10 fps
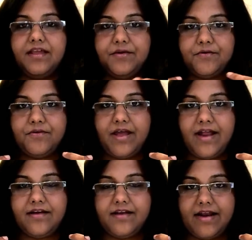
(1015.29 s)
you know,
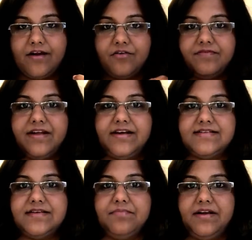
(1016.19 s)
and get out of their
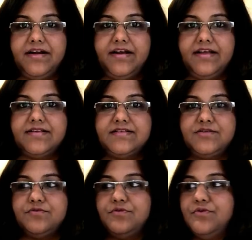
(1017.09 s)

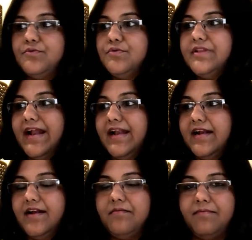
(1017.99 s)
disabilities to do that
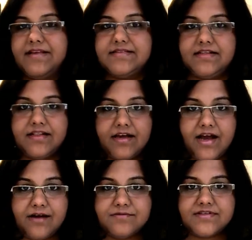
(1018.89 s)
little mess in the
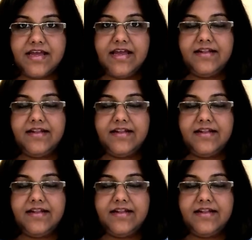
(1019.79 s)
house.